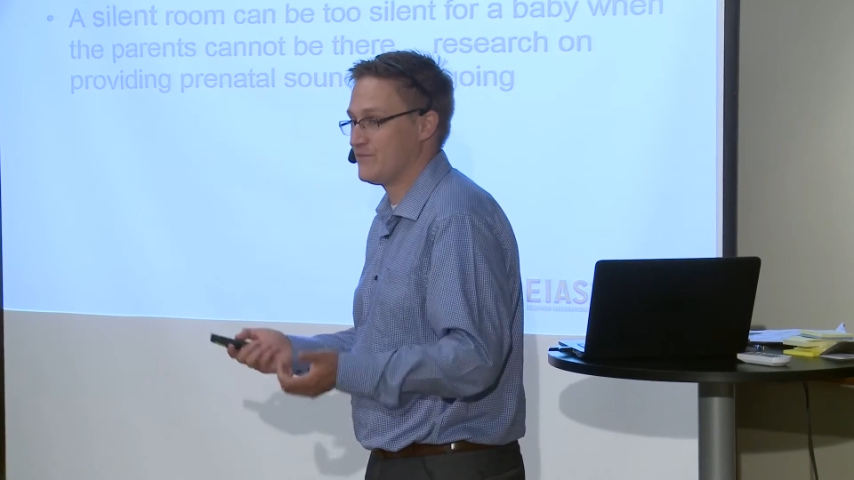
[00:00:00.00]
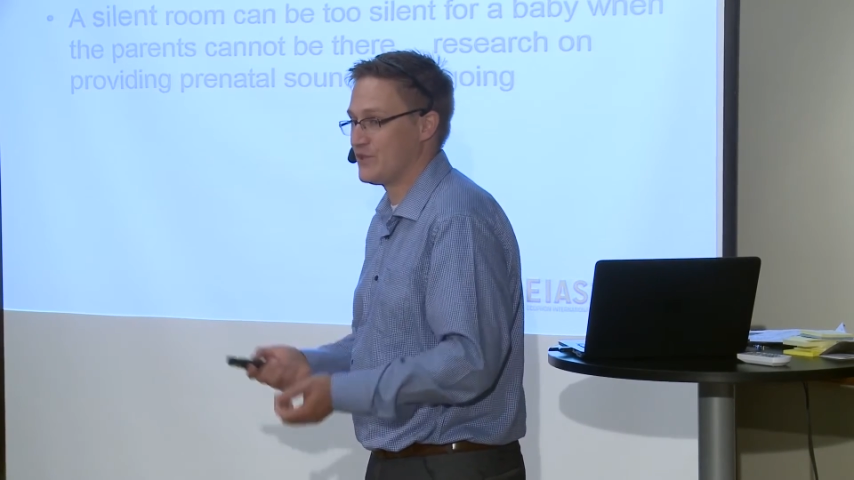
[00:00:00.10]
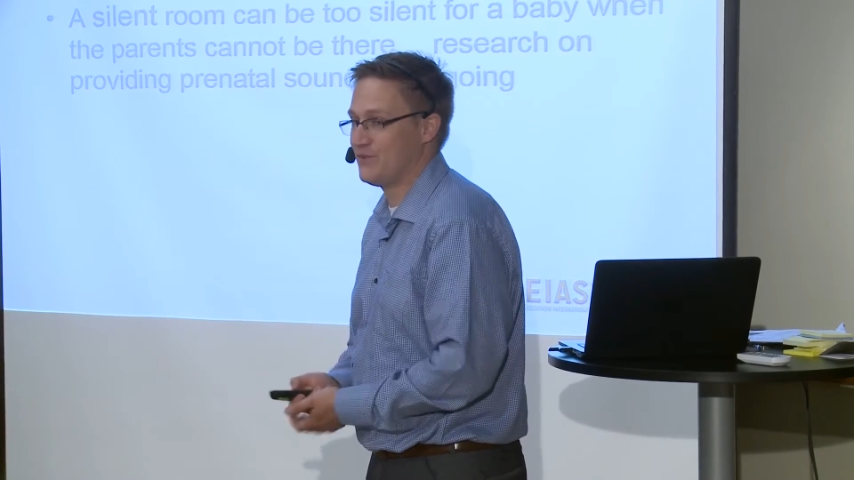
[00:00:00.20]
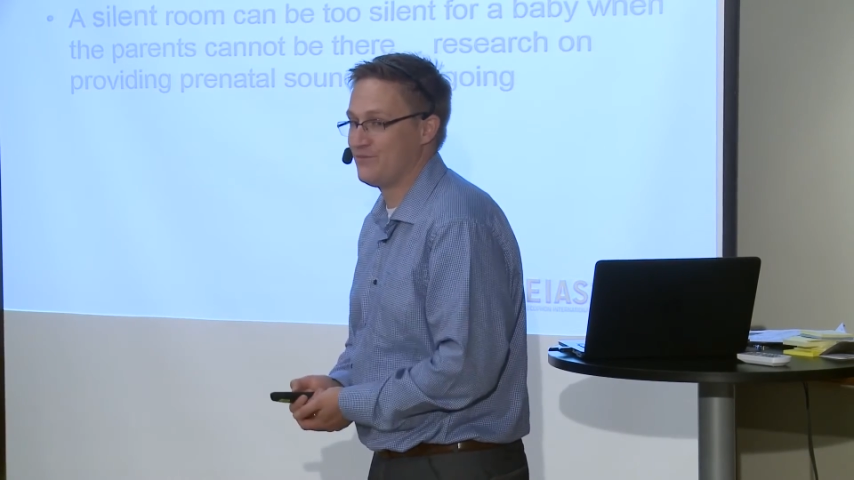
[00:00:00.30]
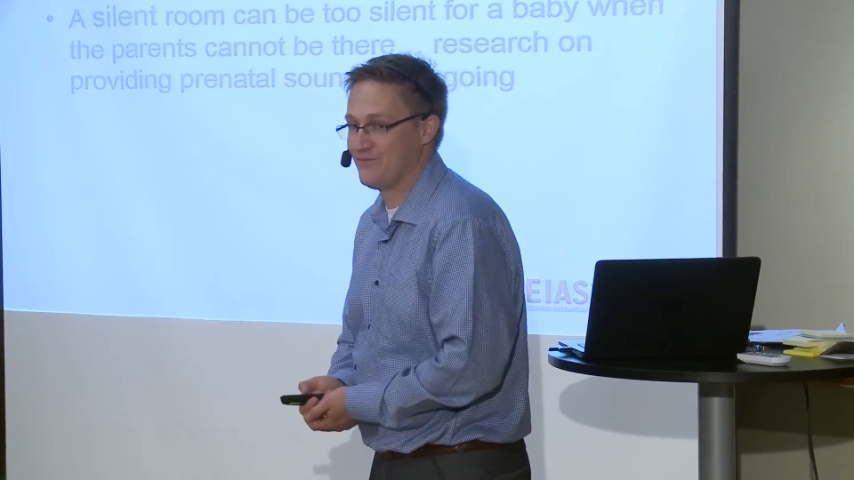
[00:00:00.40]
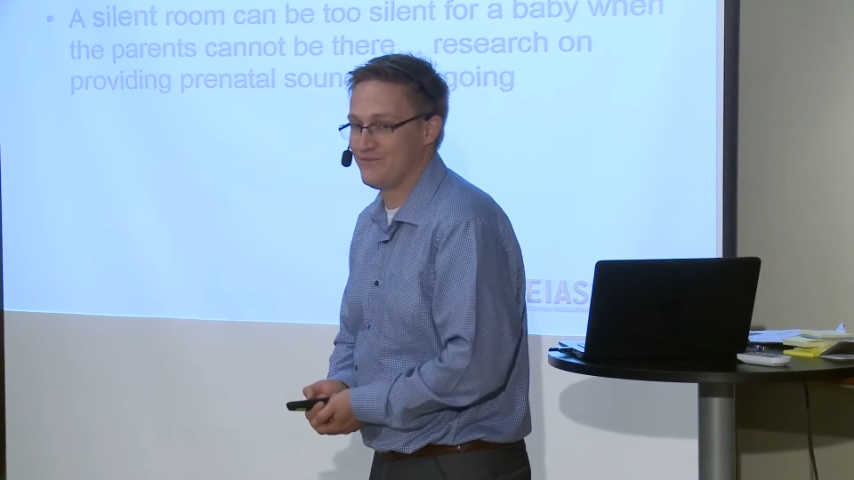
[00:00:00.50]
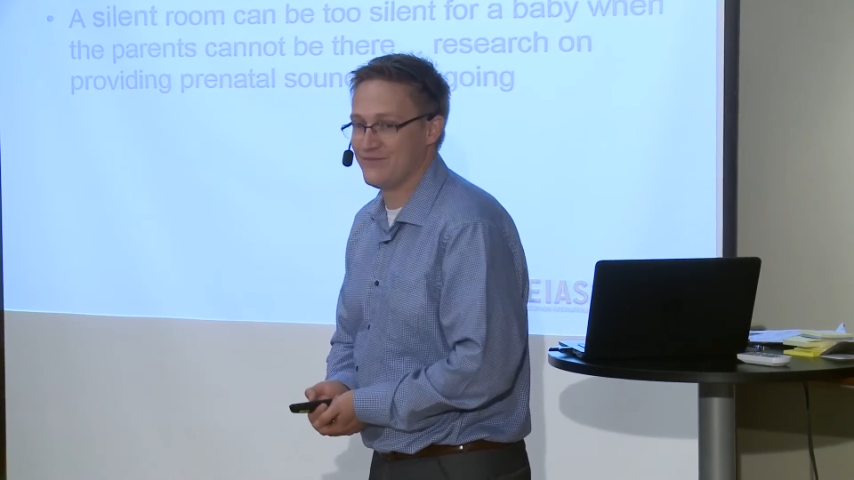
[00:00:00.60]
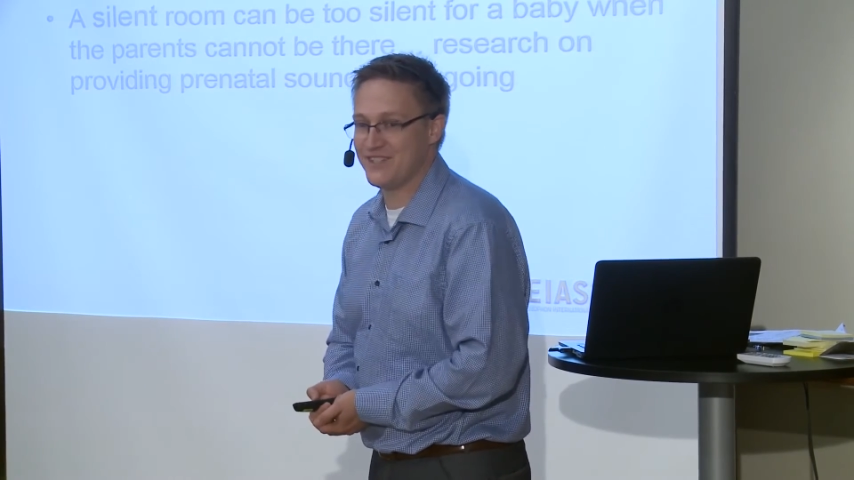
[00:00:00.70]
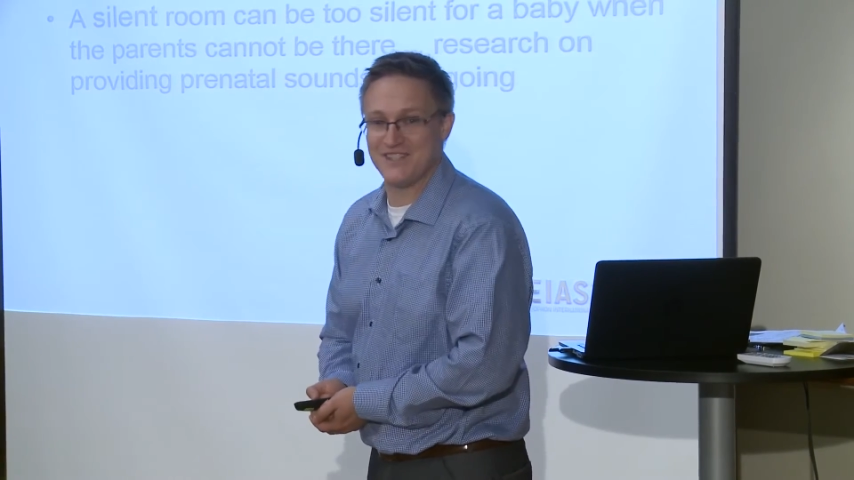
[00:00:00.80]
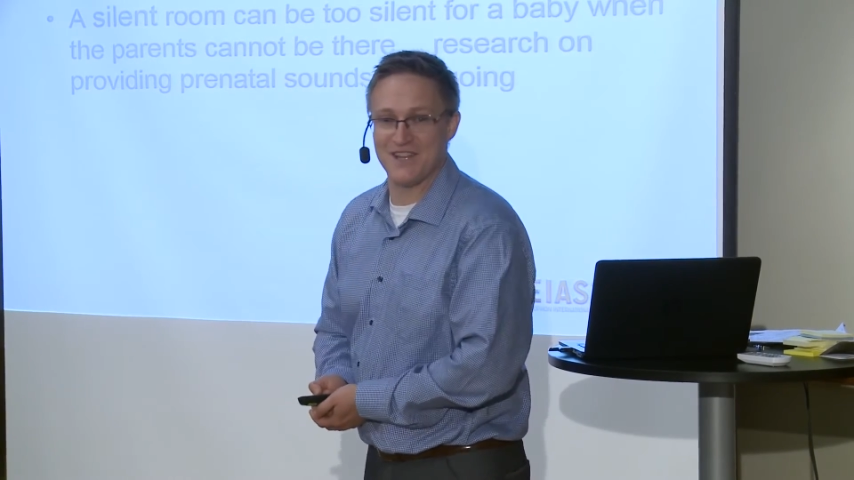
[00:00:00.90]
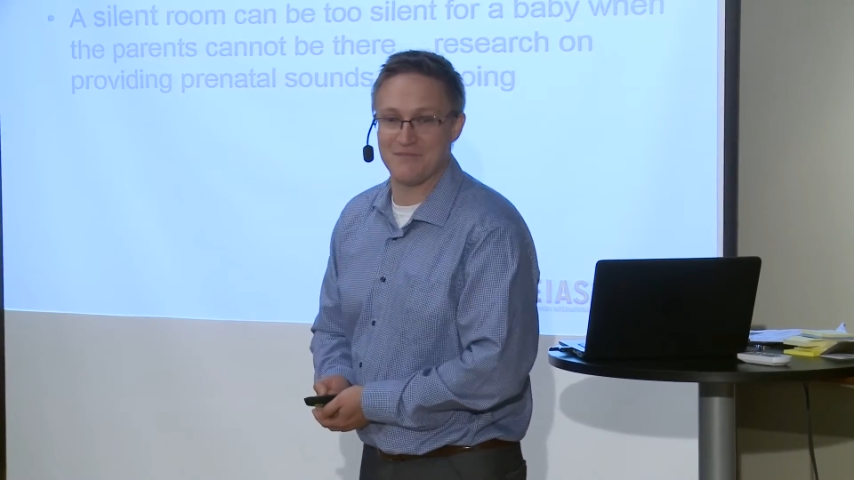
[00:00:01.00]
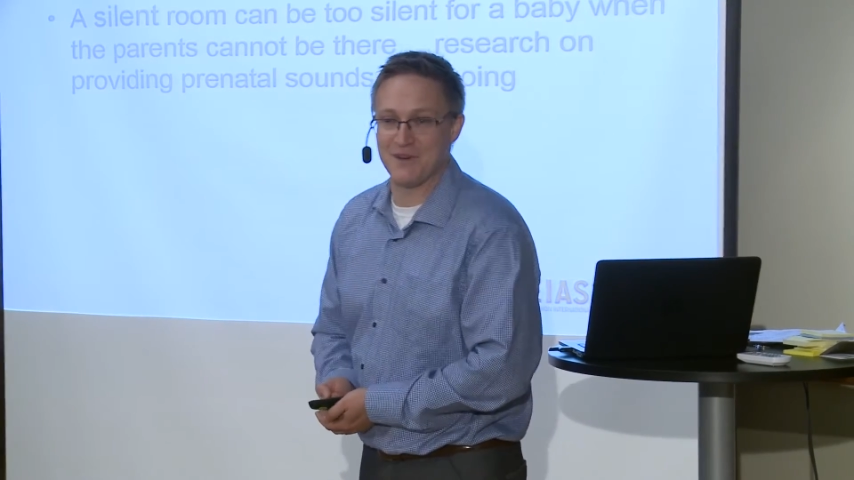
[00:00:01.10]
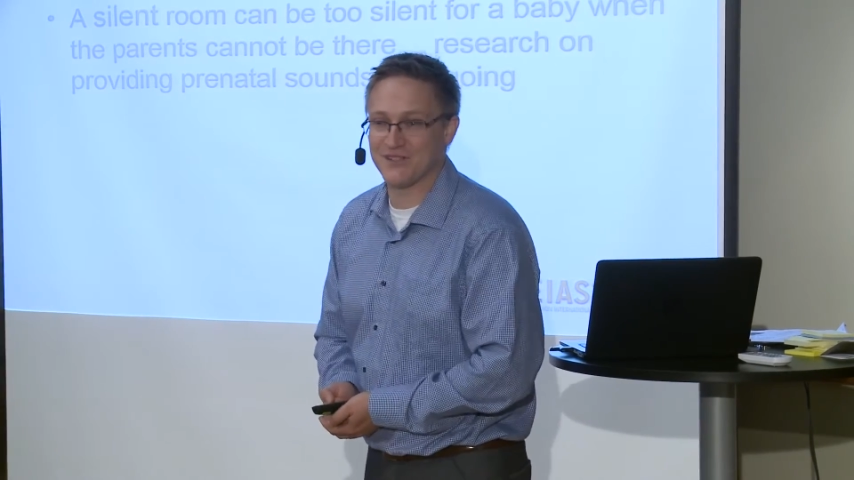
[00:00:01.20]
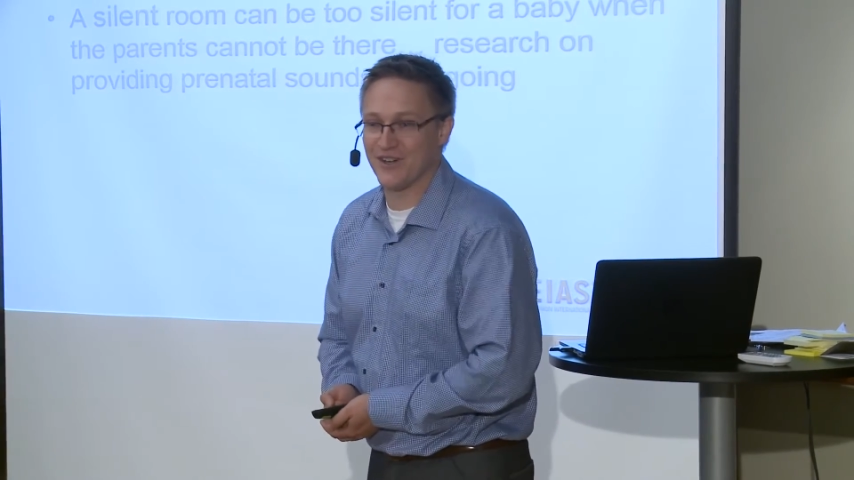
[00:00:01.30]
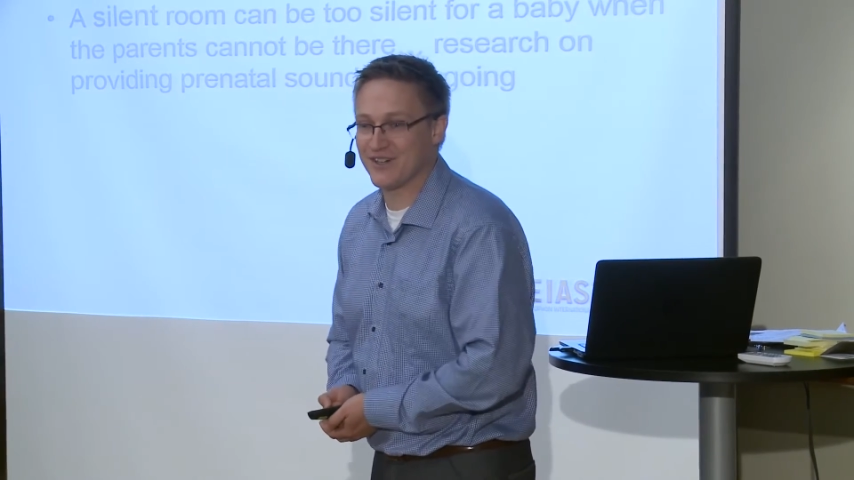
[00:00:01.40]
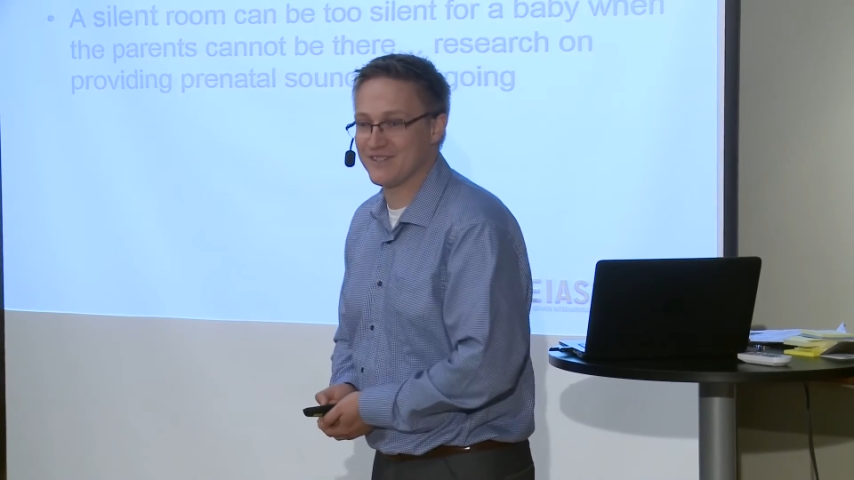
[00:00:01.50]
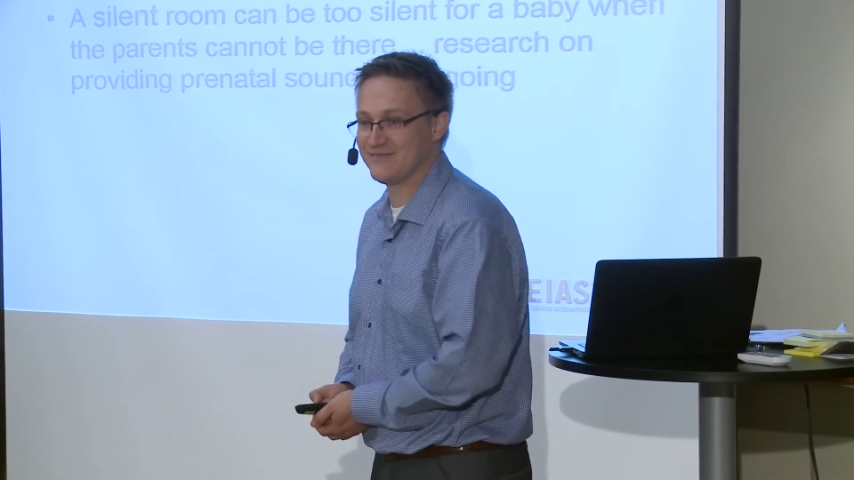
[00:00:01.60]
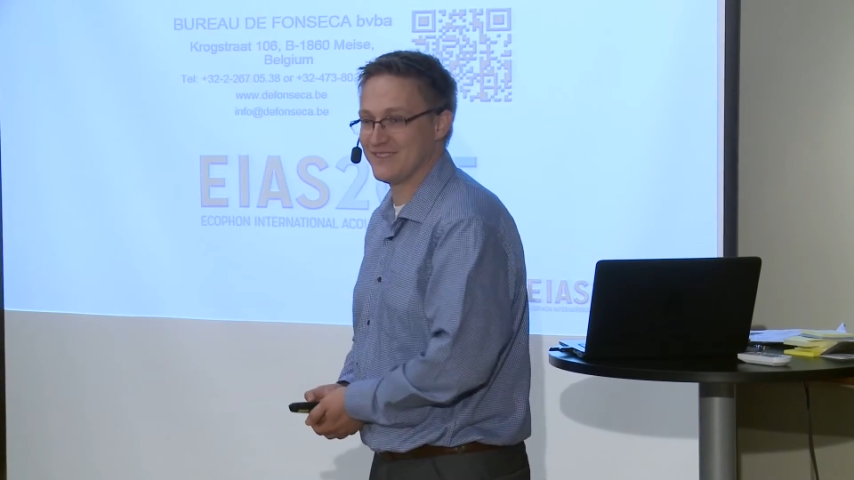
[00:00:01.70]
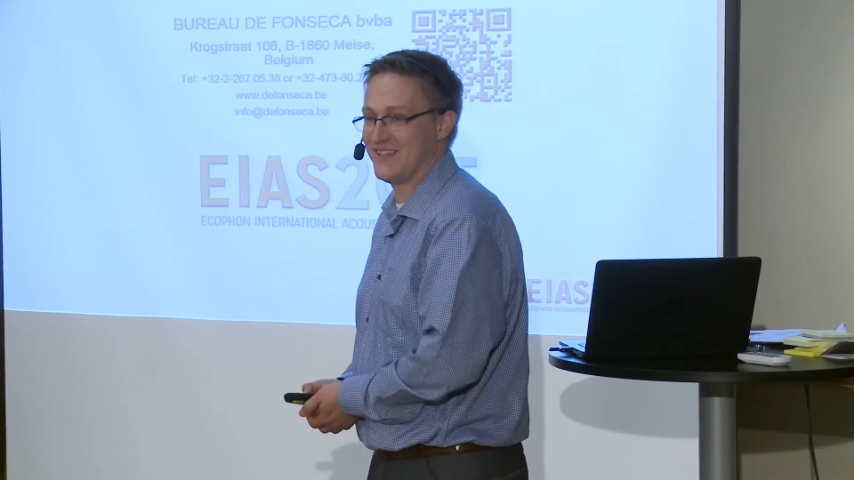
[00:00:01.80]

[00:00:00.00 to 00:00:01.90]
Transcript: So that's the end of my talk.